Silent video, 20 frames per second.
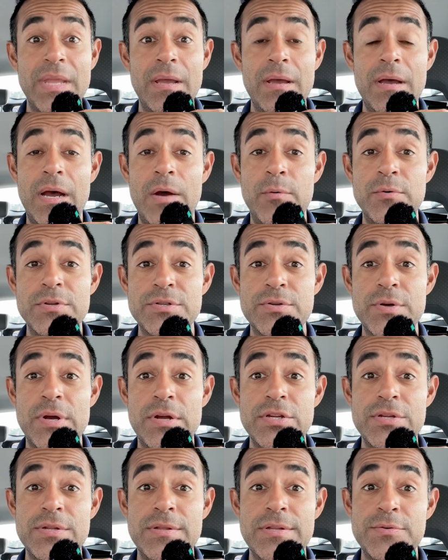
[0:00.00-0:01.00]
This
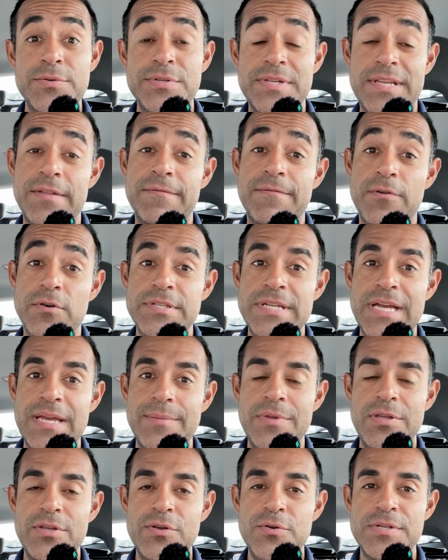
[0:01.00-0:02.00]
was like the first time
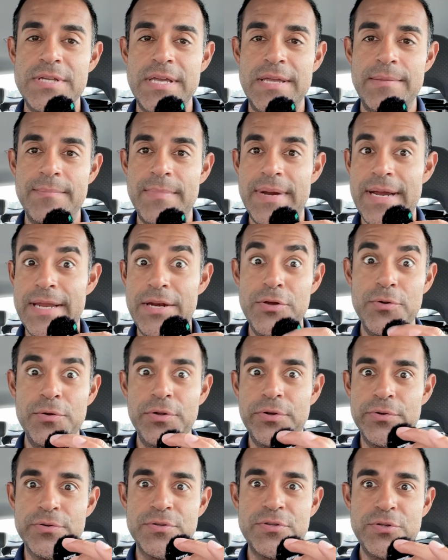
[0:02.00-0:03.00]
using my new
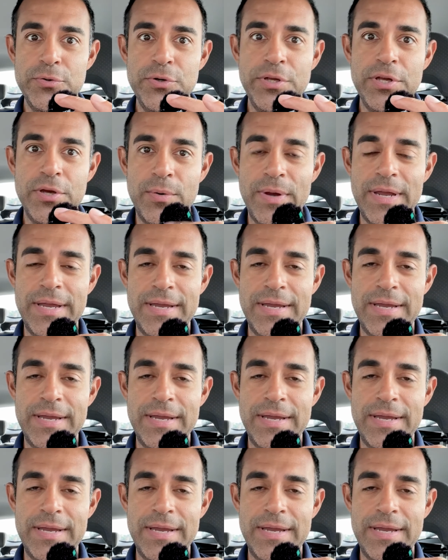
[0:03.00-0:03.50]
little studio